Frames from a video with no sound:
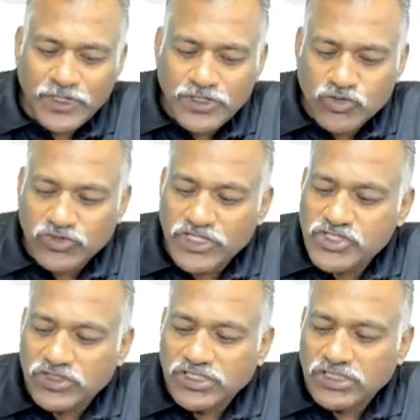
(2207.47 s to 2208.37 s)
So
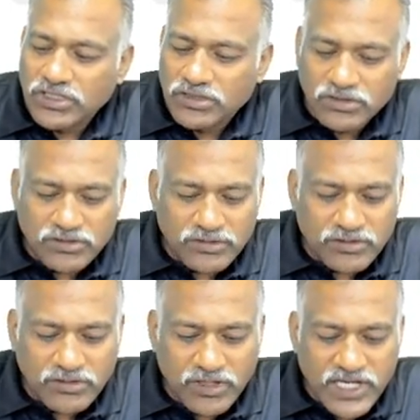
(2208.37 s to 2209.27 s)
these are the
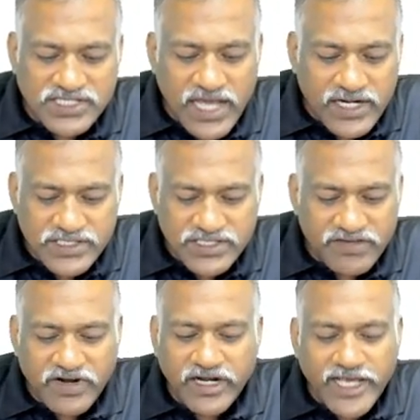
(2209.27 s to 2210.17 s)
hazards,
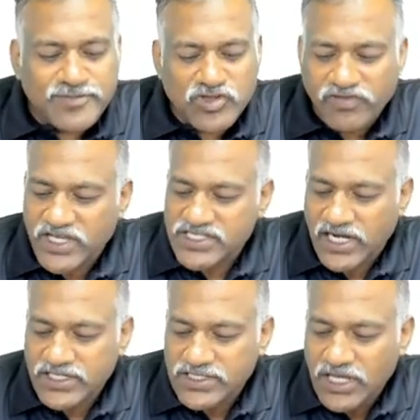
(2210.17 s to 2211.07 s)
different types of
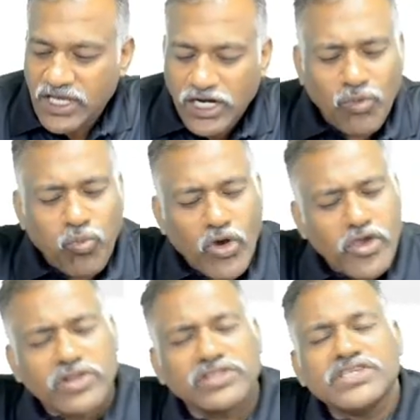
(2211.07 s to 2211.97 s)
hazards. Now why
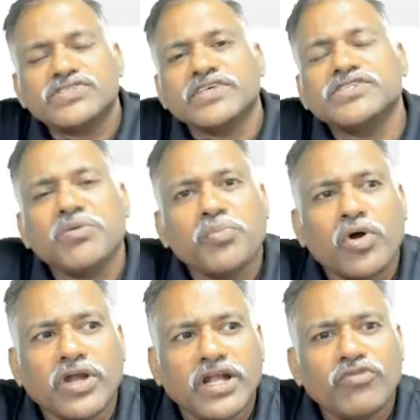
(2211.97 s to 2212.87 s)
are these things
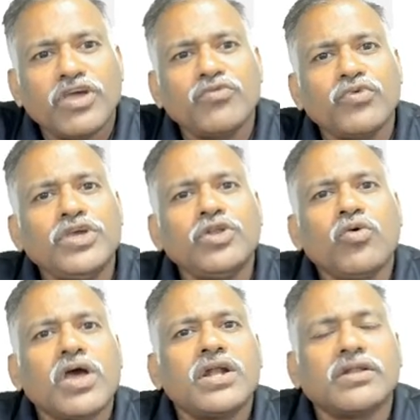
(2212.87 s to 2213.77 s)
important? When we
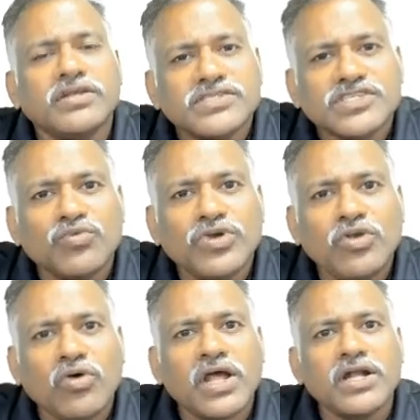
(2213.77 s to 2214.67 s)
look at risk, we
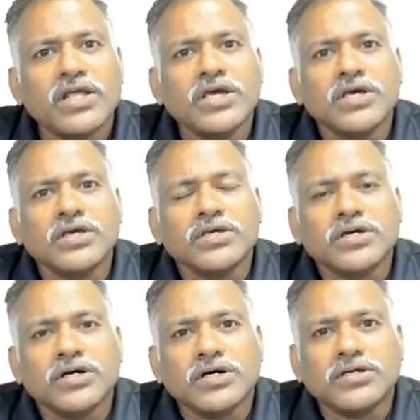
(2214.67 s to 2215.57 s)
look at
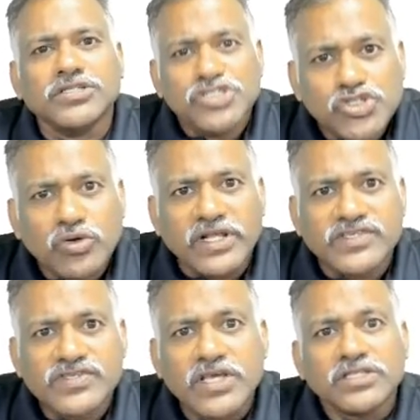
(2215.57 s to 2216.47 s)

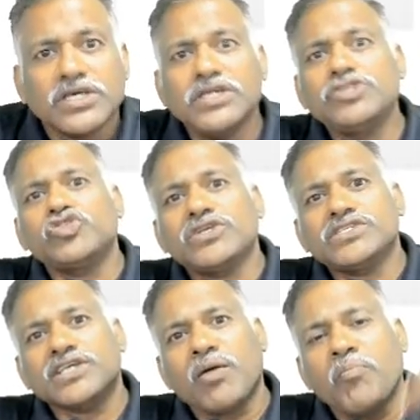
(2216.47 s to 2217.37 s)
insurance. The
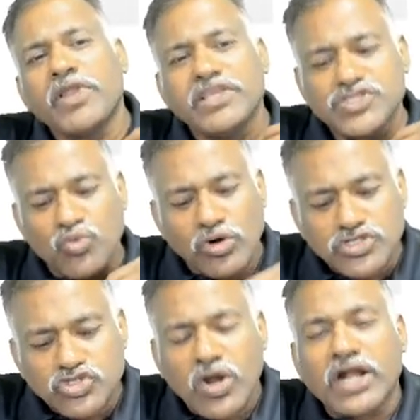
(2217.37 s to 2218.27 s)
insurance companies
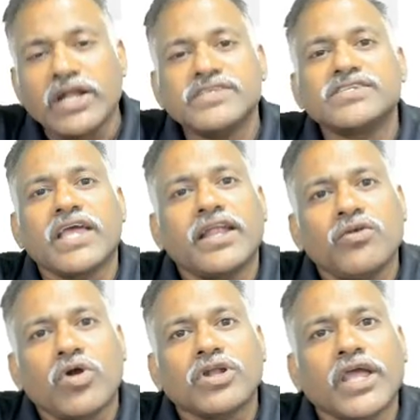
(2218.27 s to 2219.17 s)
wants to
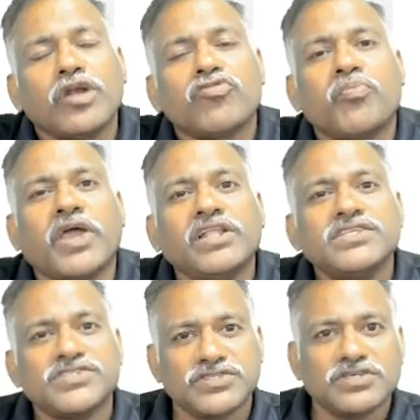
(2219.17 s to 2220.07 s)
understand what kind of
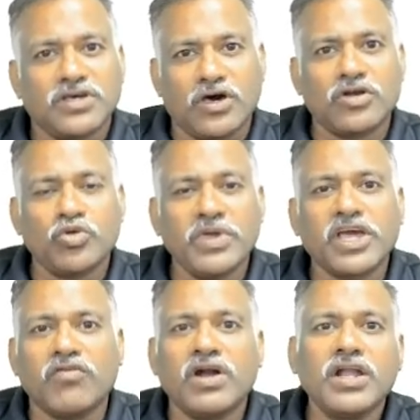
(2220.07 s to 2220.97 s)
perils are to be
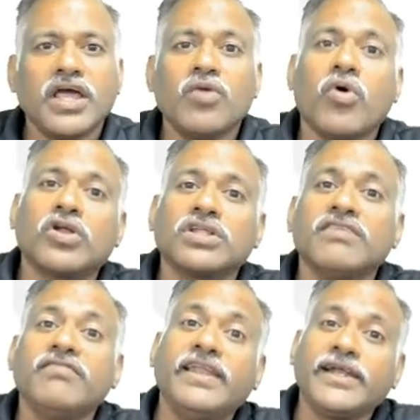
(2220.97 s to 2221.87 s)
covered and what are
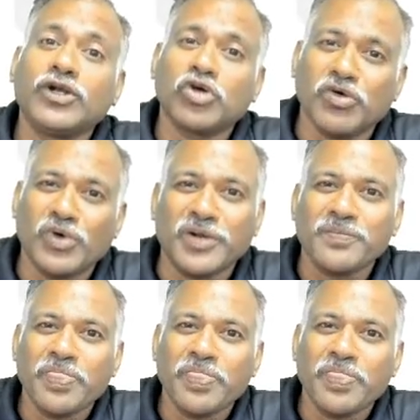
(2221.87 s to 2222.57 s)
they willing to cover.